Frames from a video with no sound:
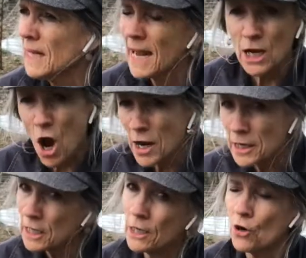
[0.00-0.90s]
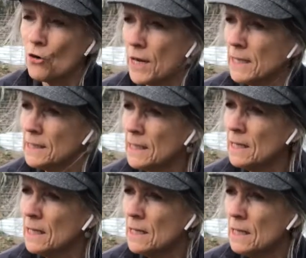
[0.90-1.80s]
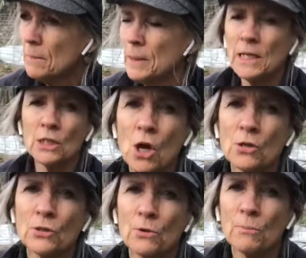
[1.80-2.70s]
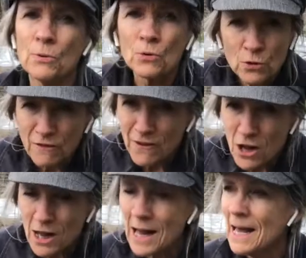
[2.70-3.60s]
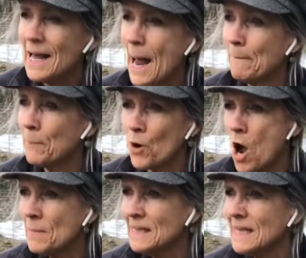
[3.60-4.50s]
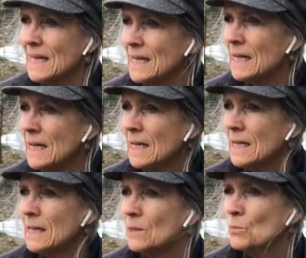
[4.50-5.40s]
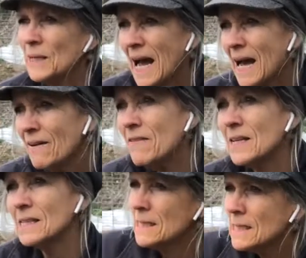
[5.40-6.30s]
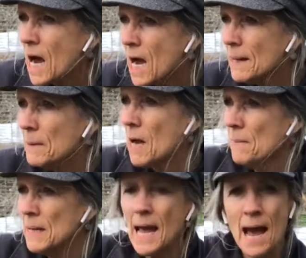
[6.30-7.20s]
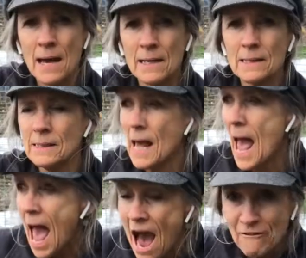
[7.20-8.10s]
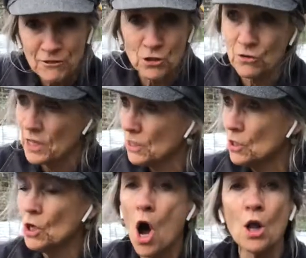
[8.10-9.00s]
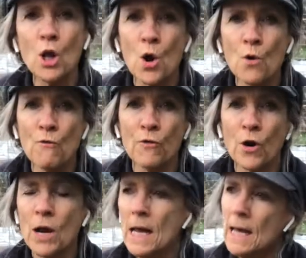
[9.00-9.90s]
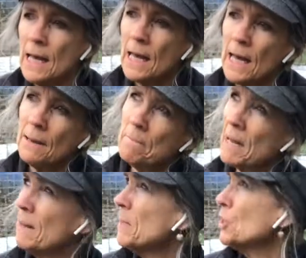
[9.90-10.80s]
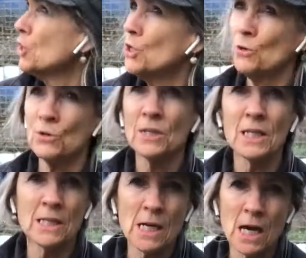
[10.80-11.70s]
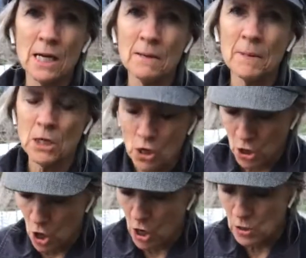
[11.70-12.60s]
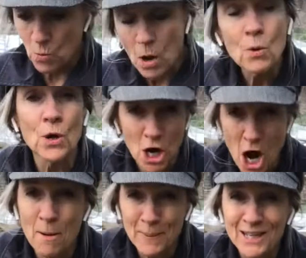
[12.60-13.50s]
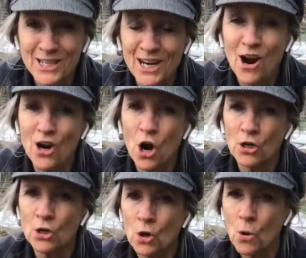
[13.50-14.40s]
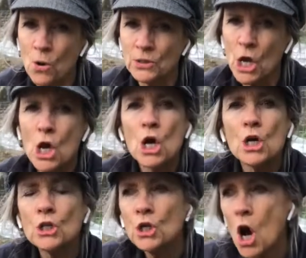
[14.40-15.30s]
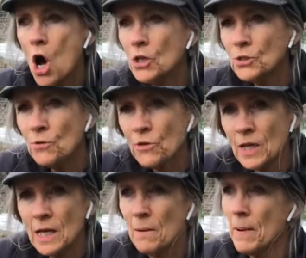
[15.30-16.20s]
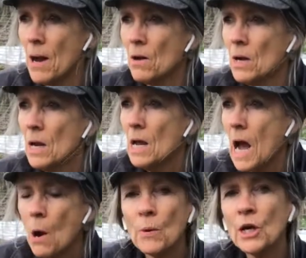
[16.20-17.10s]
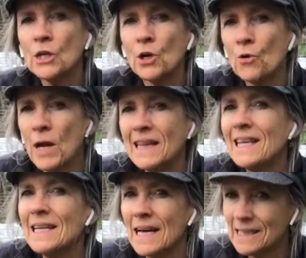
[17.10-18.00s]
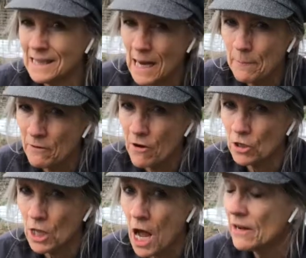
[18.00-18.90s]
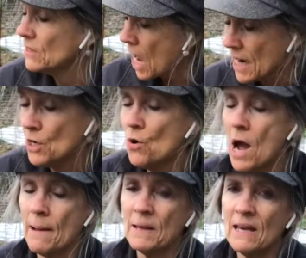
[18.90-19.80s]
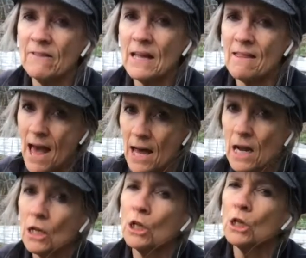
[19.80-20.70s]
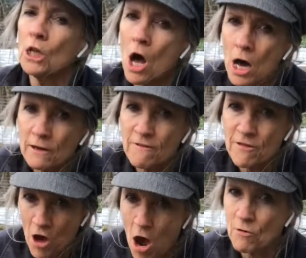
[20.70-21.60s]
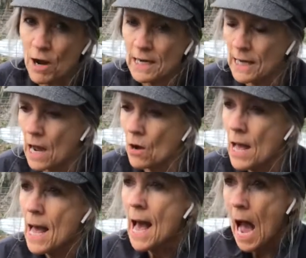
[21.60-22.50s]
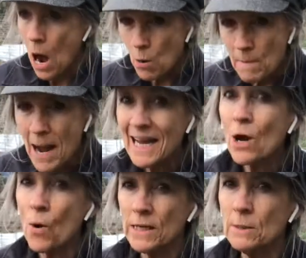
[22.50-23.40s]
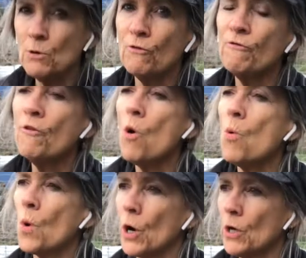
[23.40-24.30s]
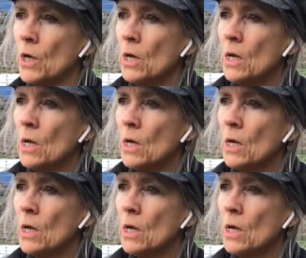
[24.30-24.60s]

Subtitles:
chaotic and crazy, but also beautiful and promising. And we have this time coming at us after this is all over. And maybe to use this time in our garden while we're accomplishing our garden goals, to also think about how we're going to create the next step of our lives. I know I'm giving that a lot of thought right now. How am I going to move forward